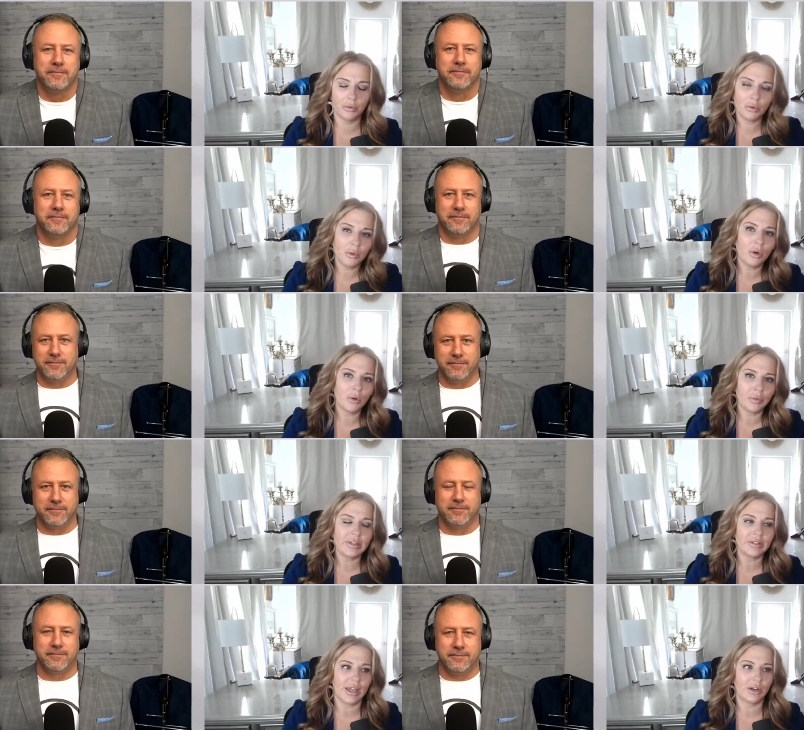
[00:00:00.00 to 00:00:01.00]
Speaker 1: we're more
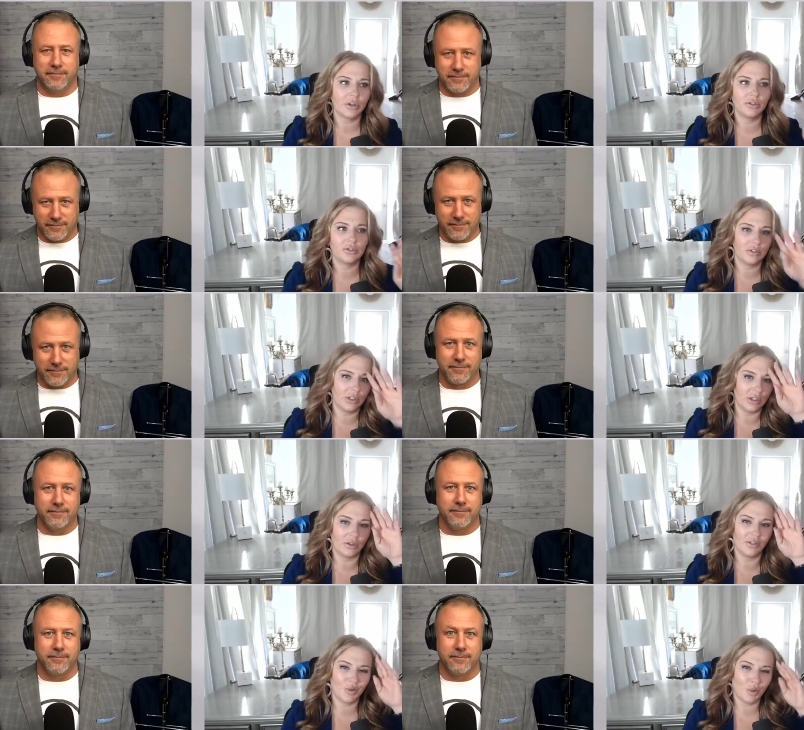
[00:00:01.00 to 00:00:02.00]
risk takers you
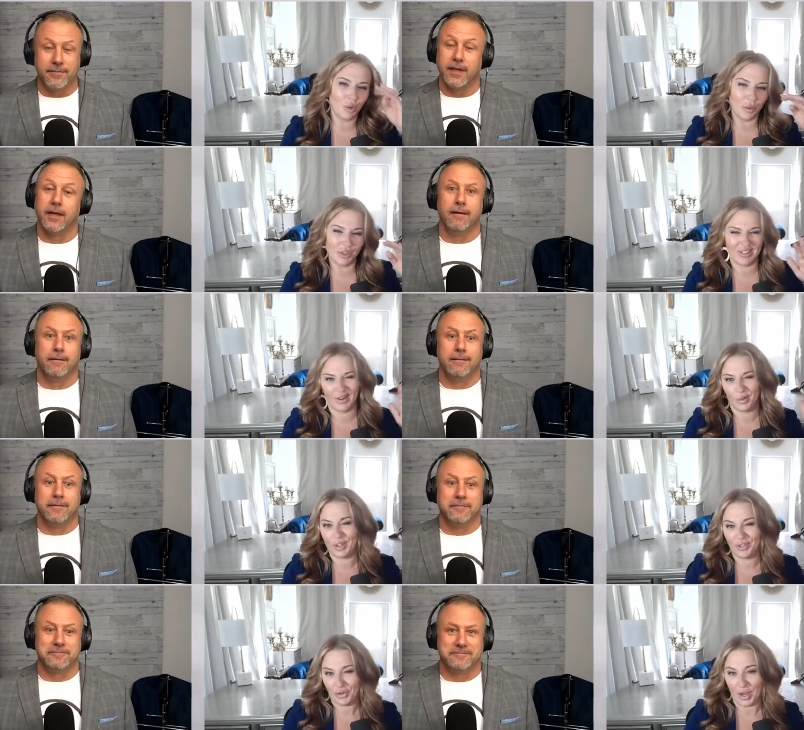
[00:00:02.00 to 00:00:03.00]
know the rule book's not
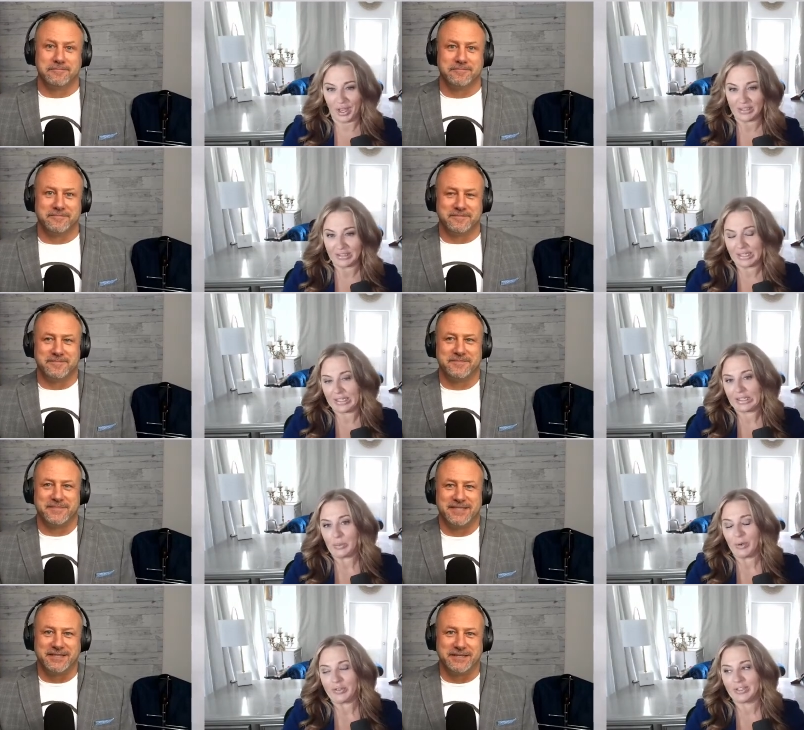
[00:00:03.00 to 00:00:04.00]
really for us like it's
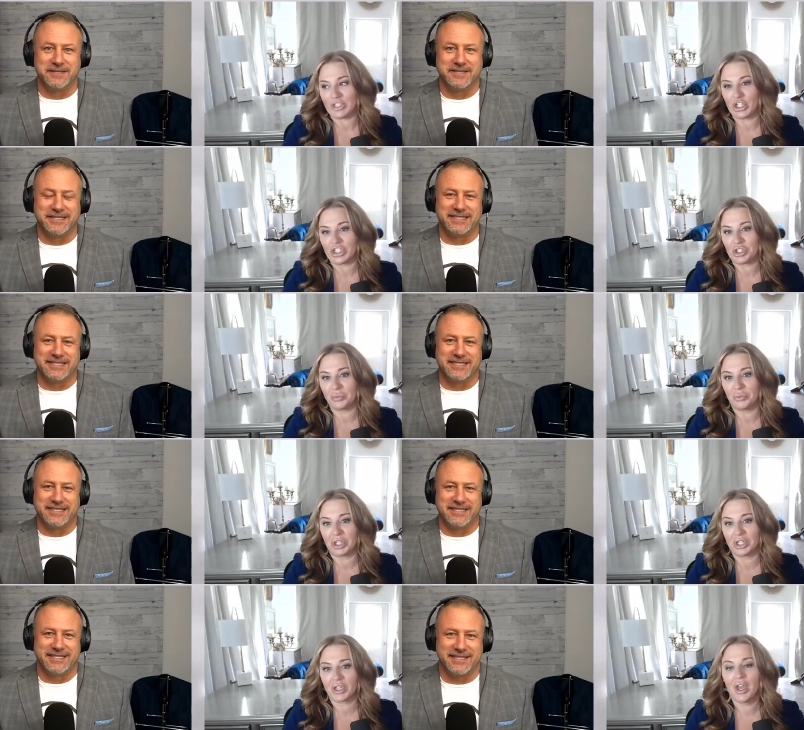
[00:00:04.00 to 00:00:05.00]
more of a suggestion
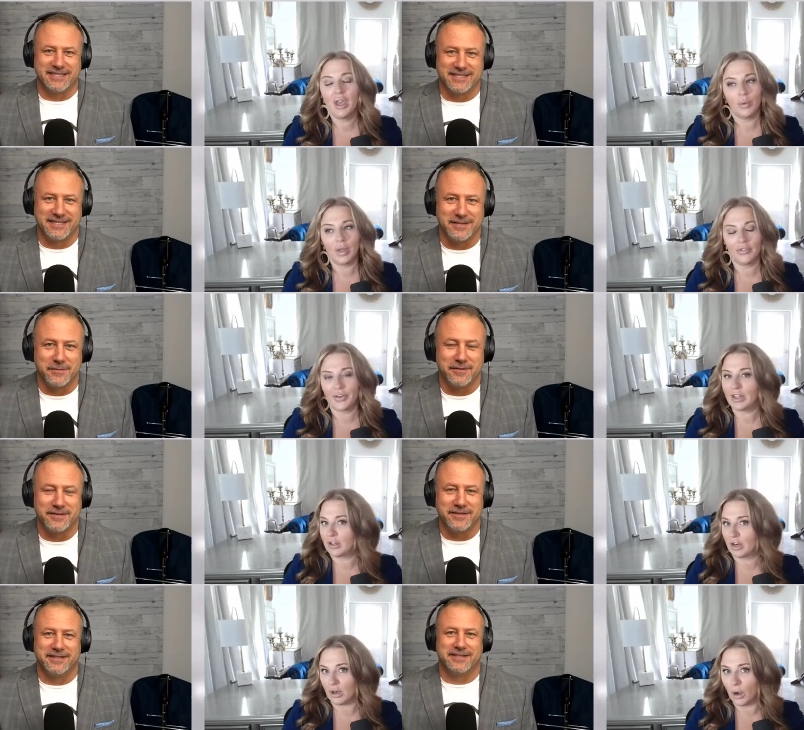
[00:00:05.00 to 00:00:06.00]
book we could follow
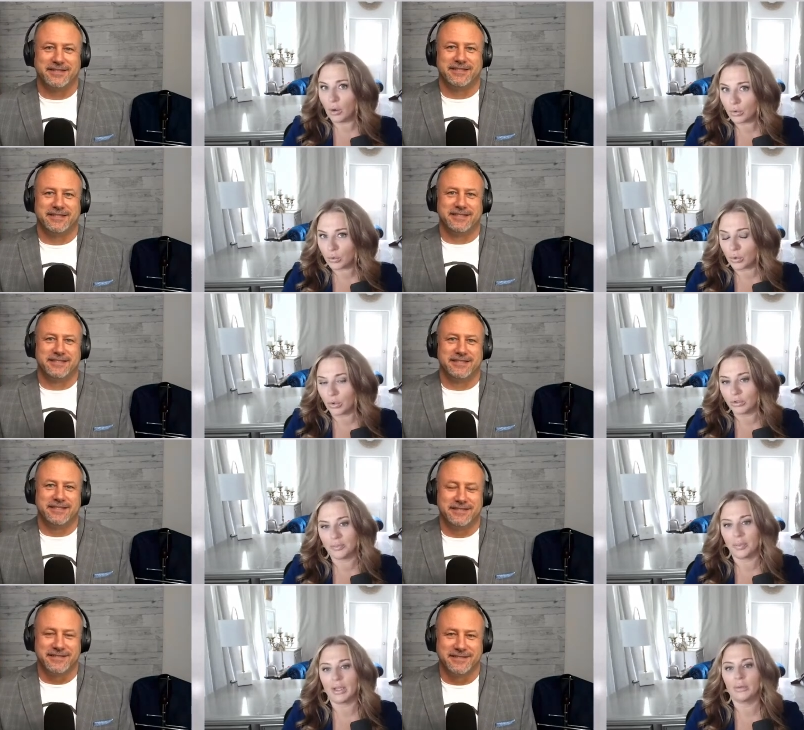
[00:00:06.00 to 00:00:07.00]
our own rules
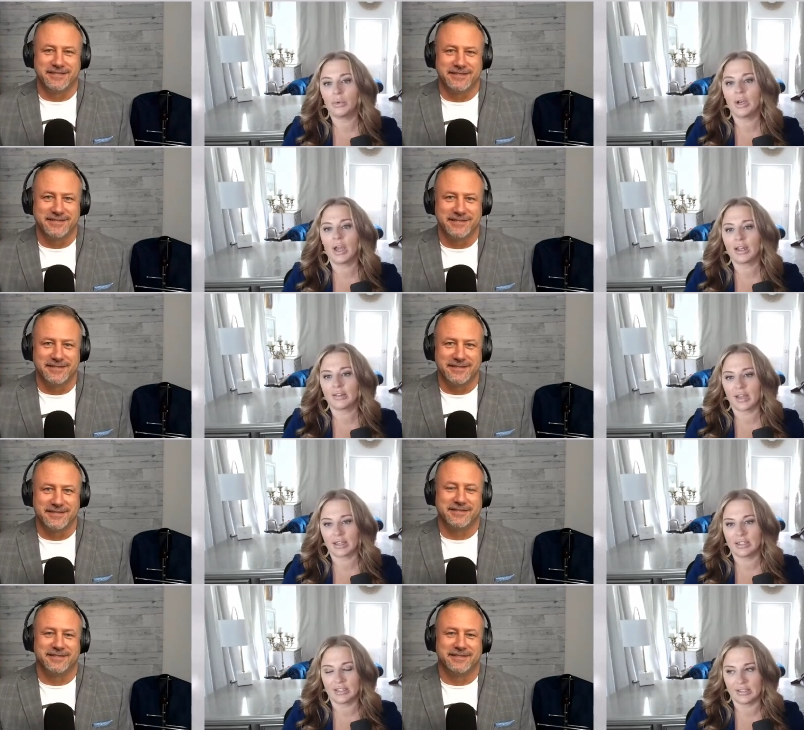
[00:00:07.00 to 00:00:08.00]
but we're not
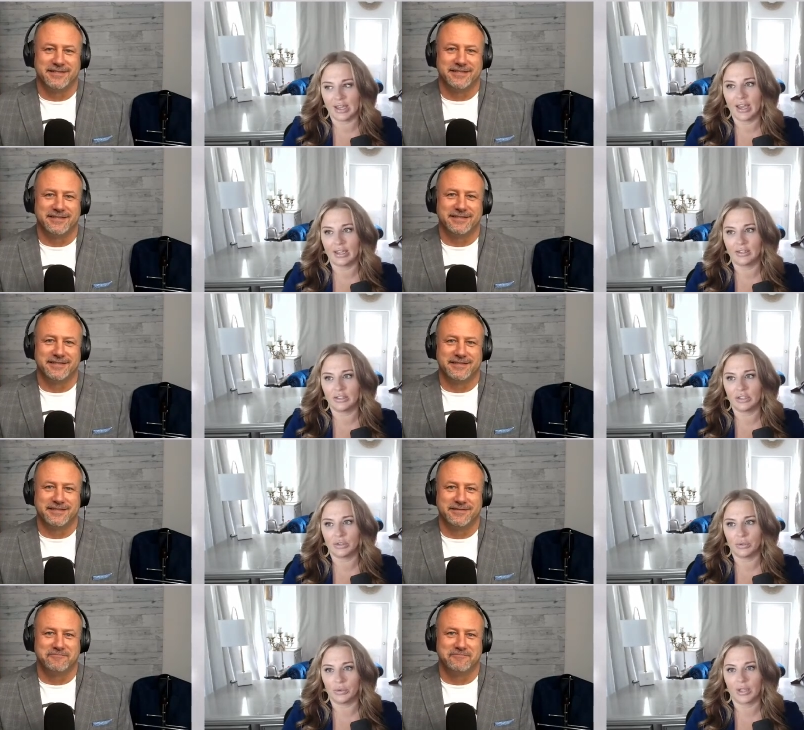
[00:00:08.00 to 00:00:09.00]
exactly designed
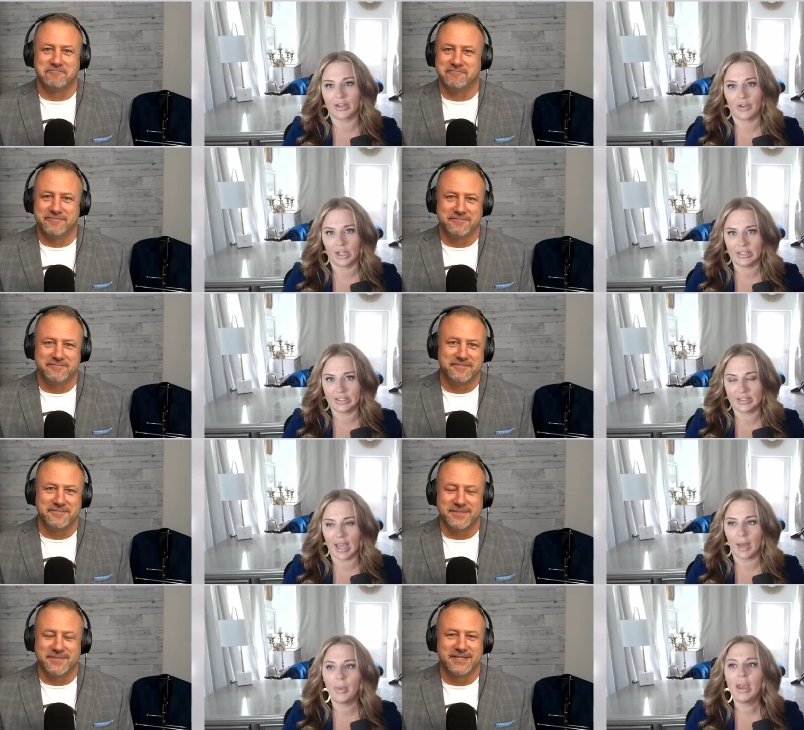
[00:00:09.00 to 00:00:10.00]
to like fall into step